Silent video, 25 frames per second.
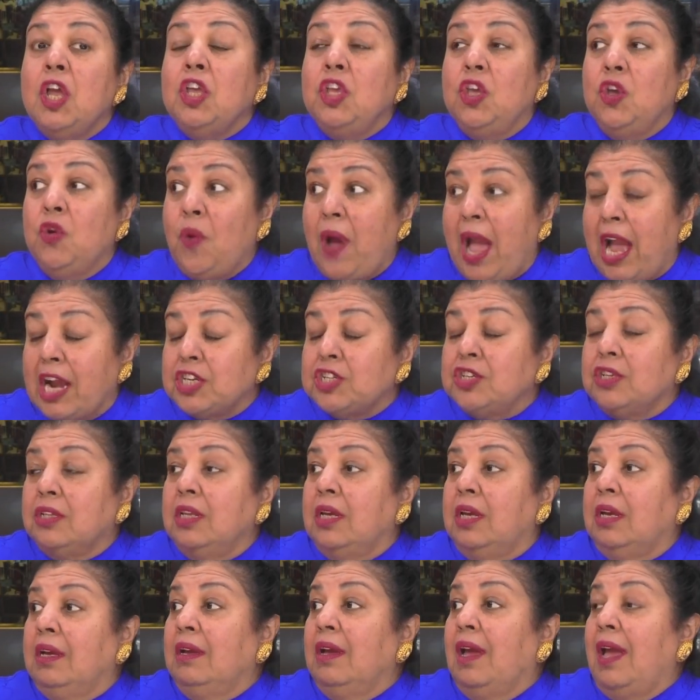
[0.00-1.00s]
you
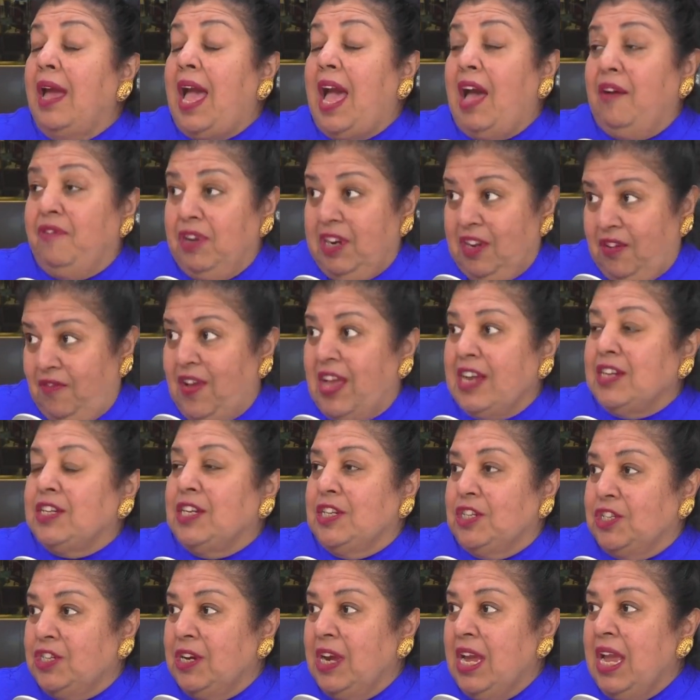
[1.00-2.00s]
actually have an
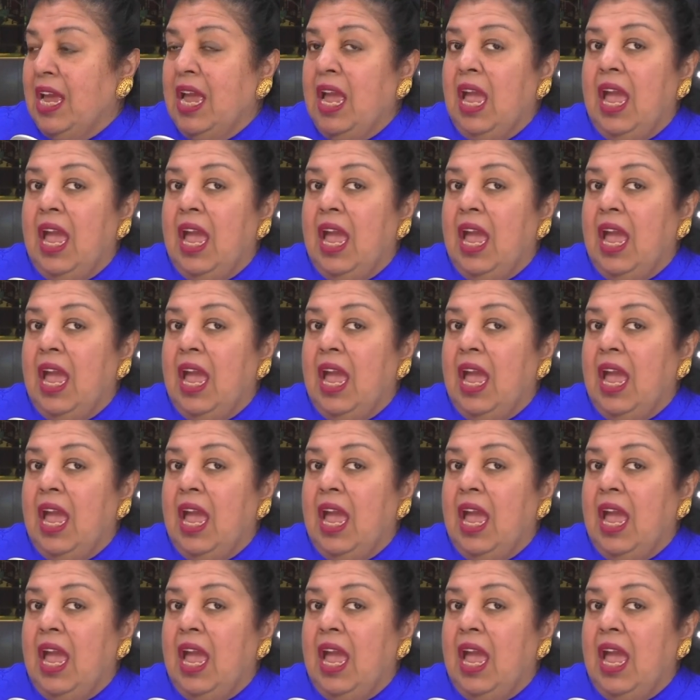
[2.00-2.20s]
advantage.